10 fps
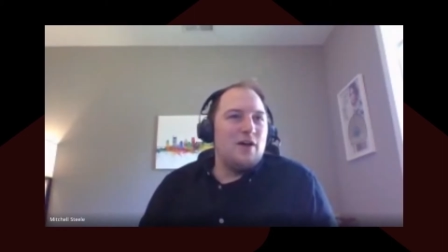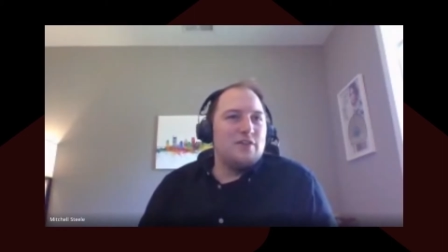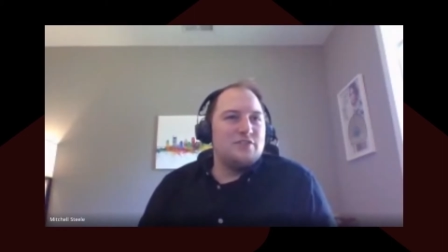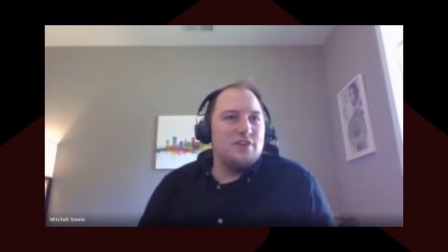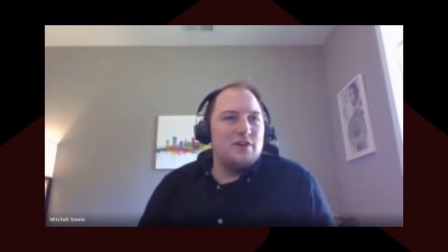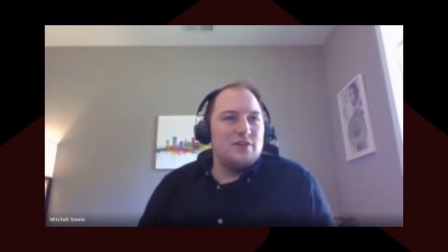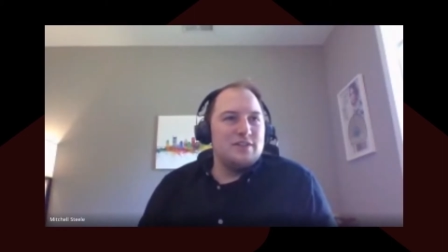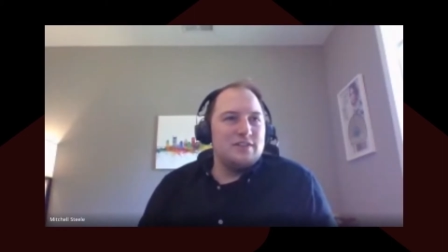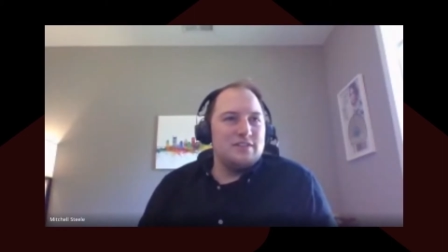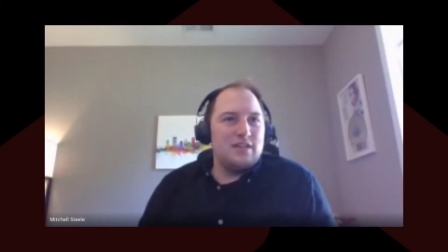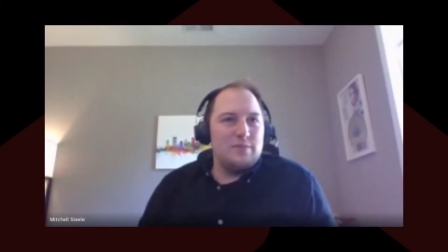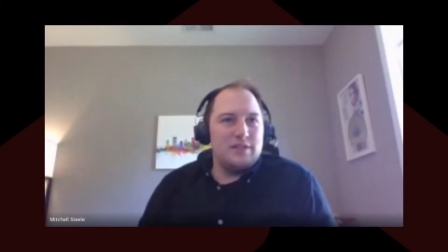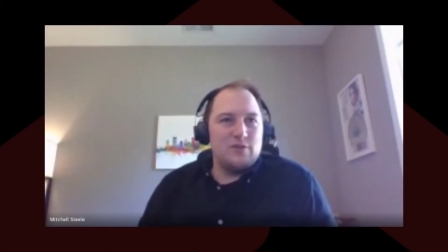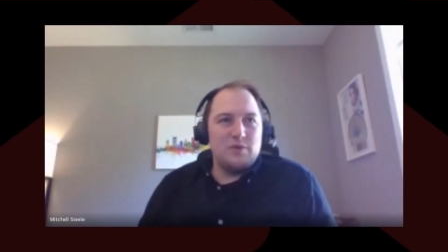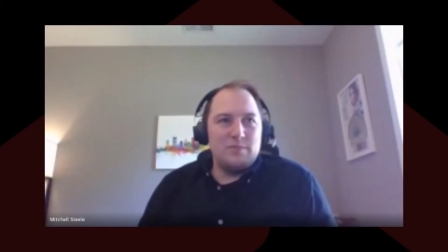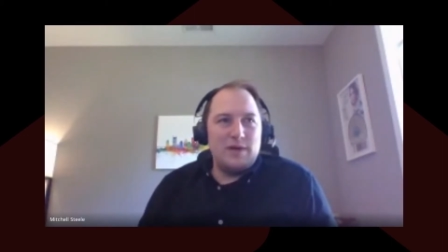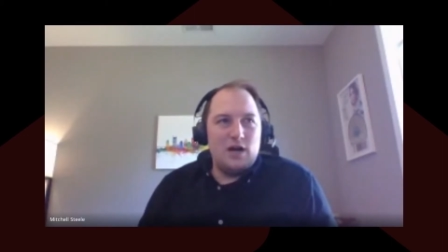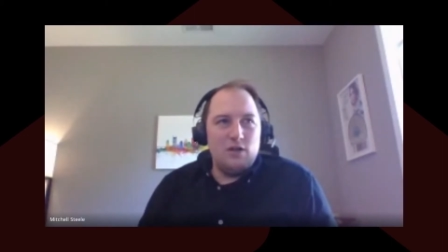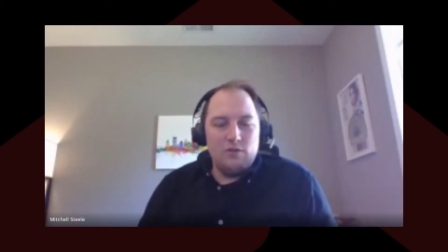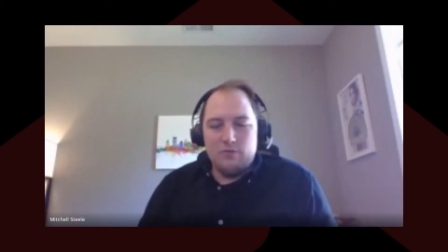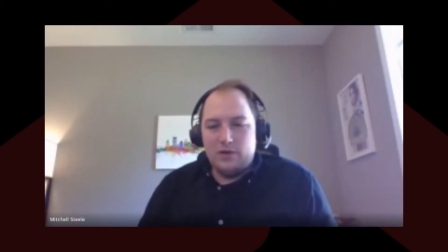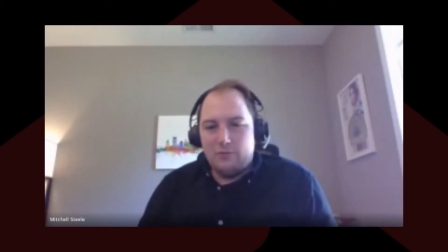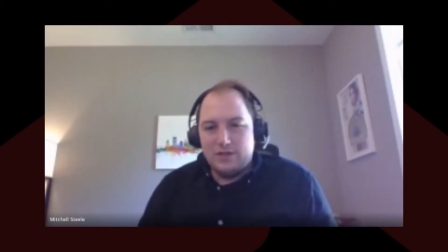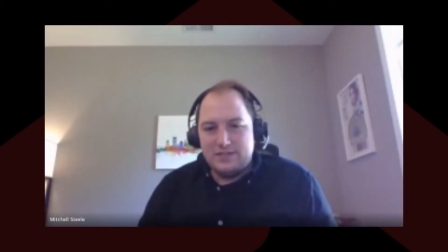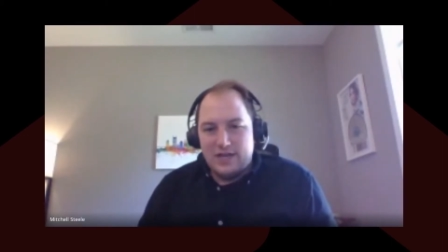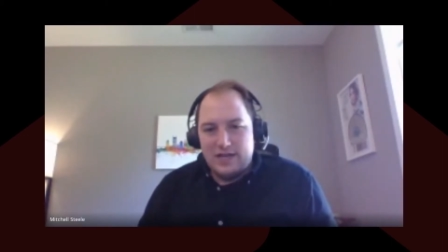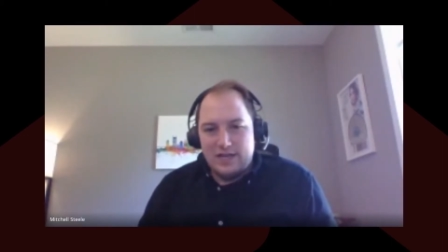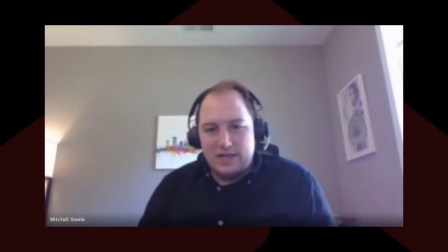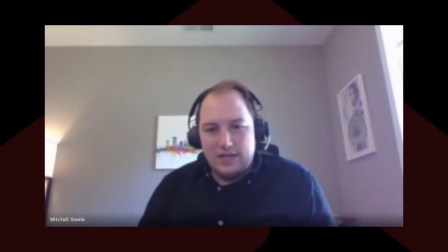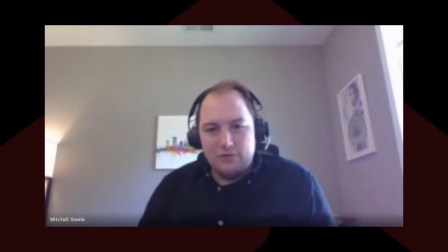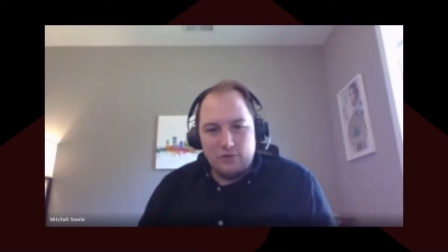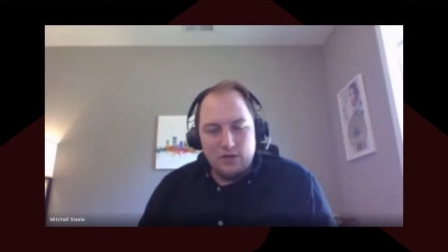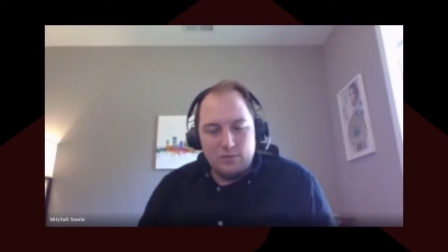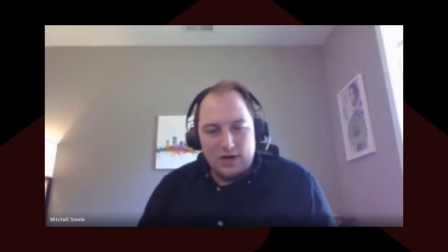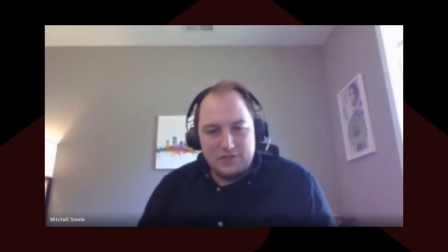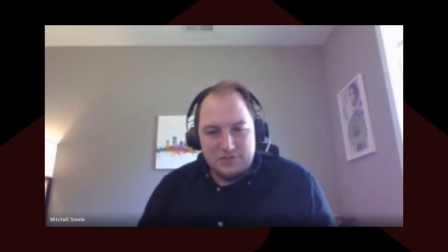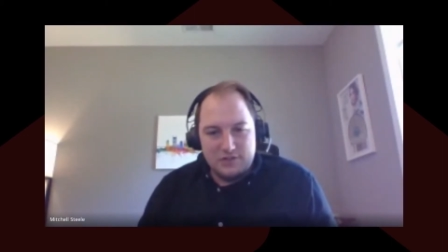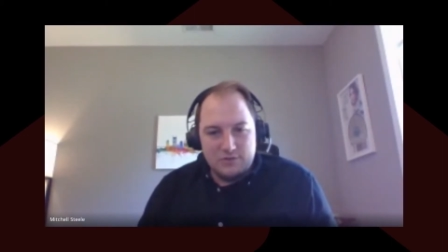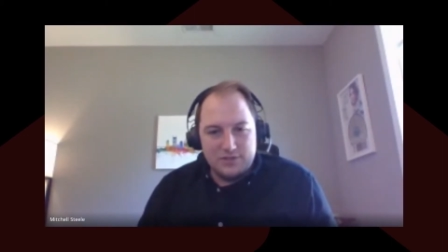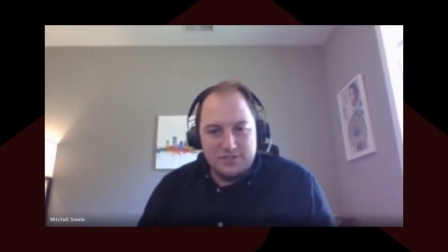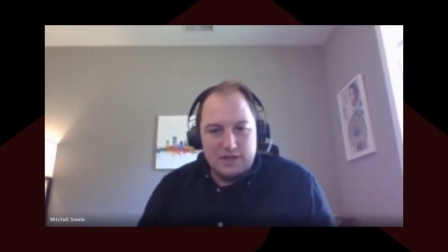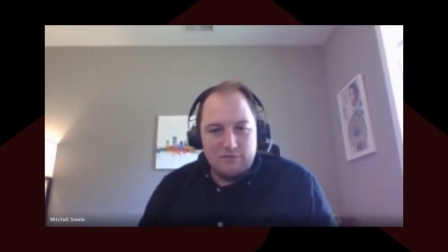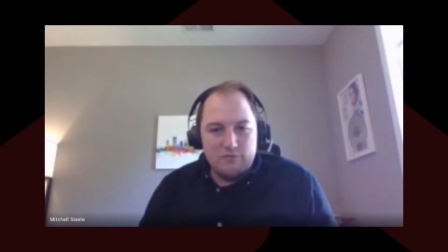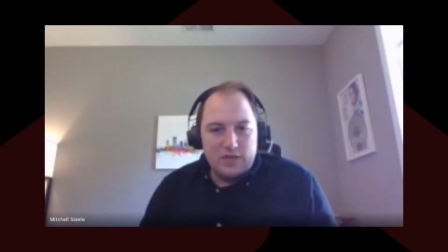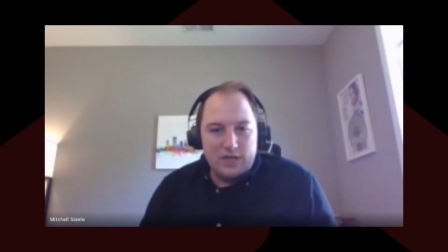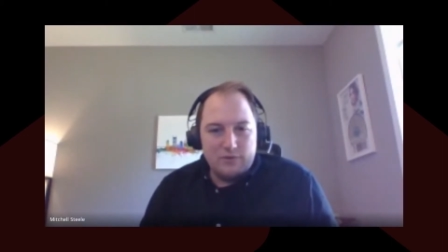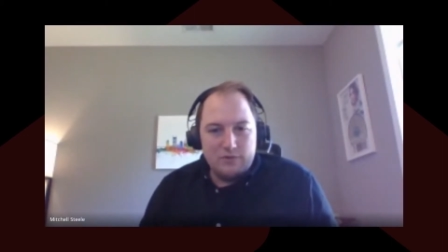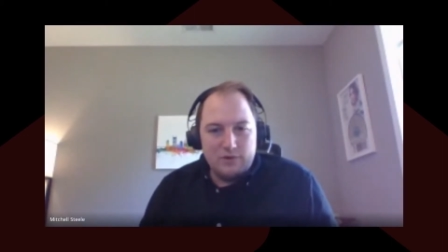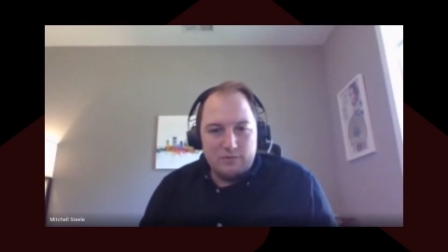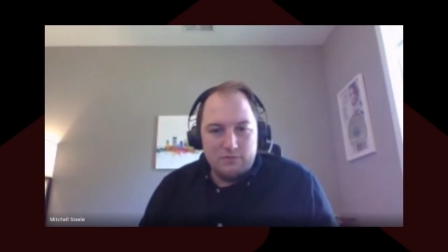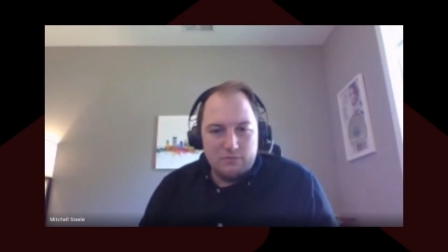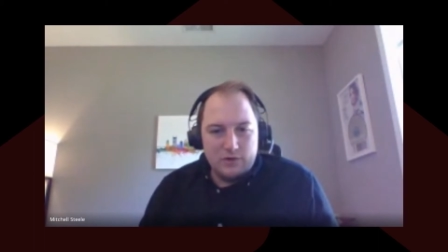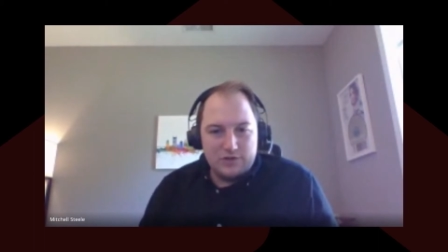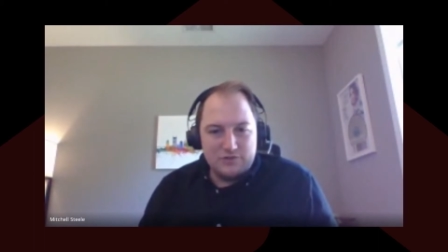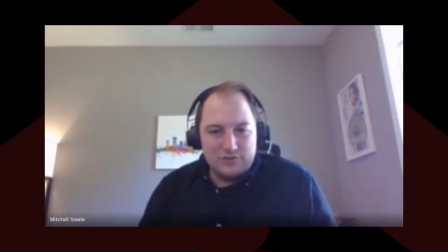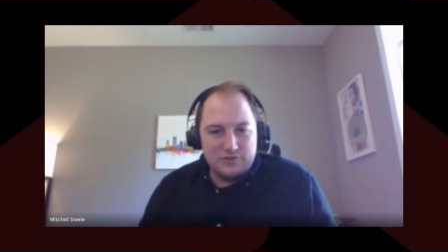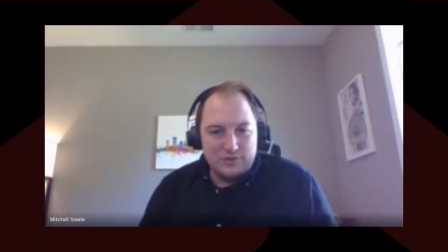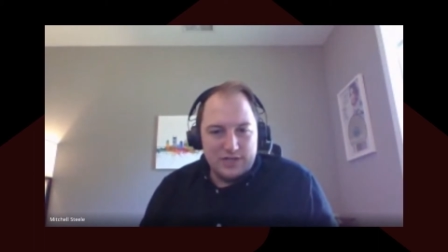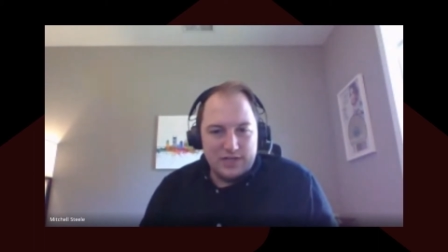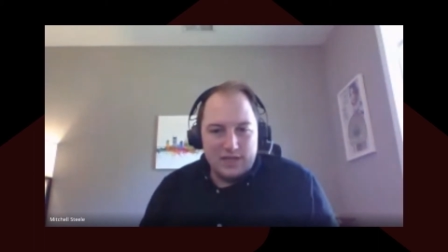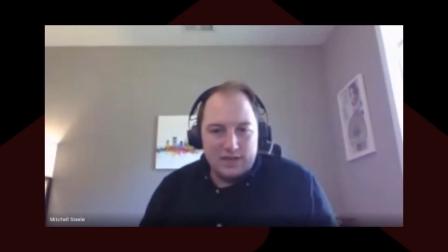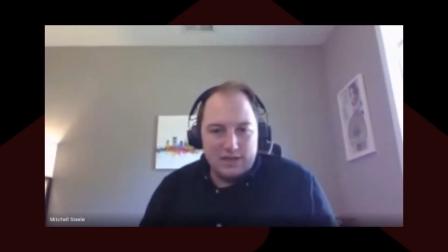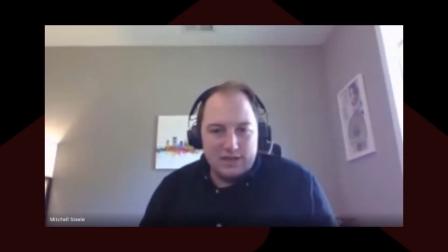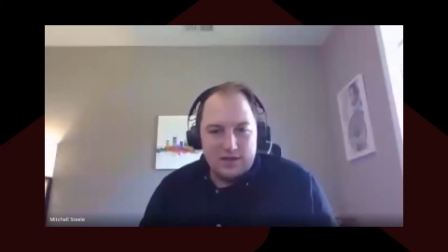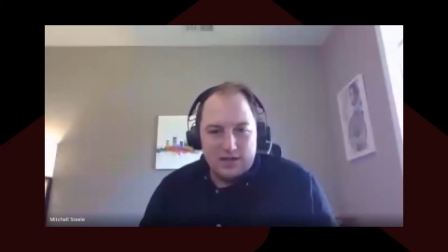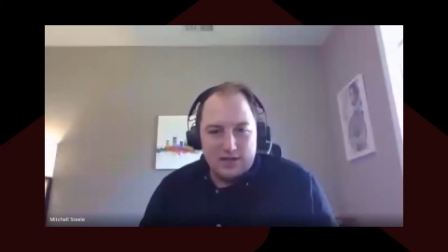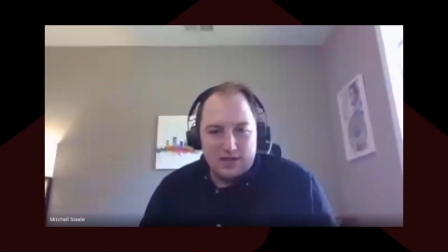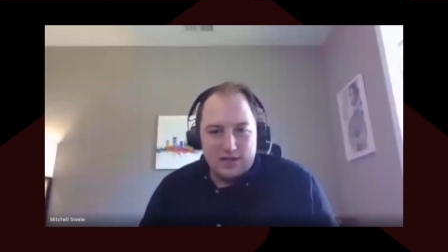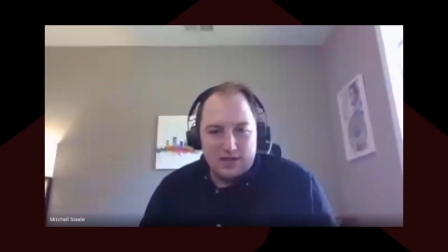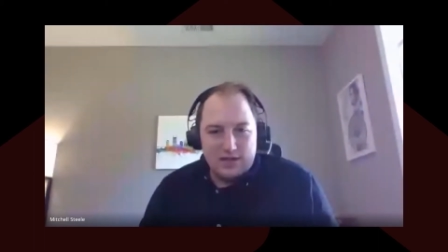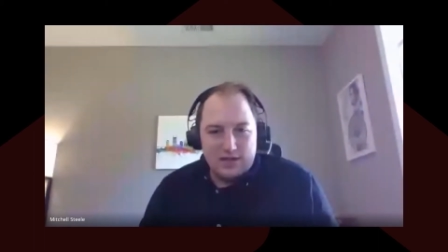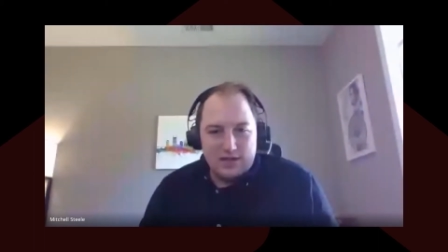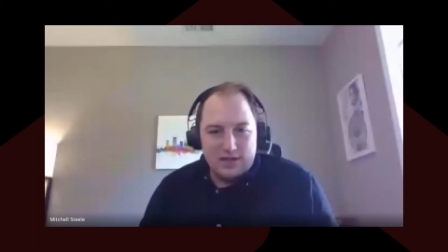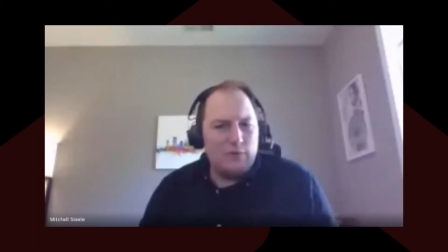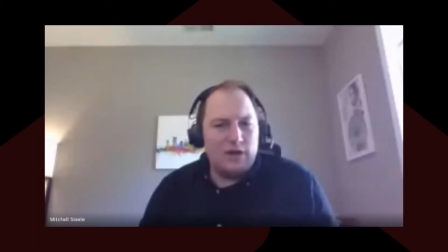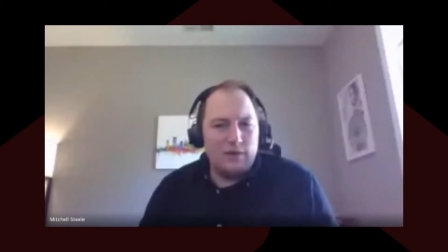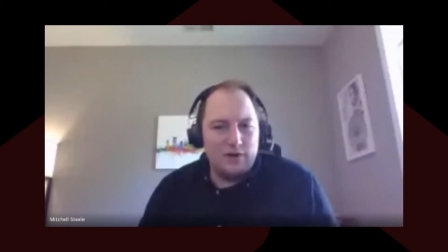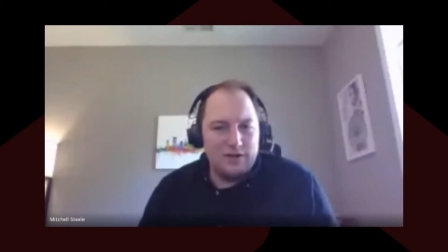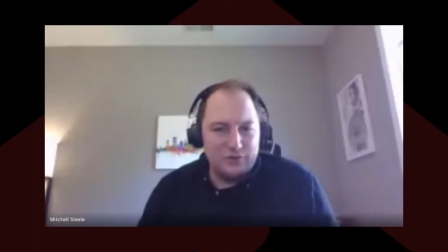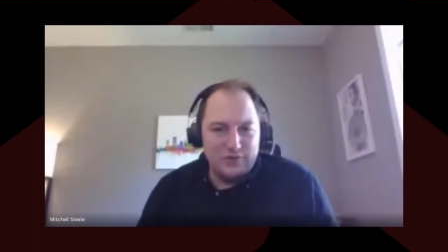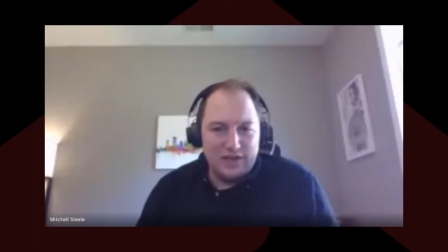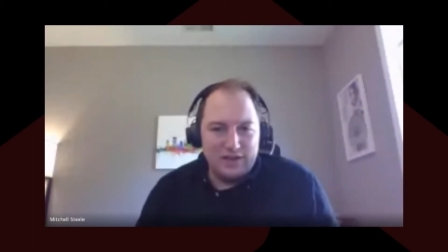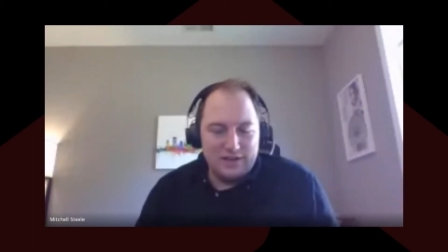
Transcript: so tell me a little bit about when, once I enroll a browser, what does that even mean? What what what controls do I get? Um, why would I want to do that?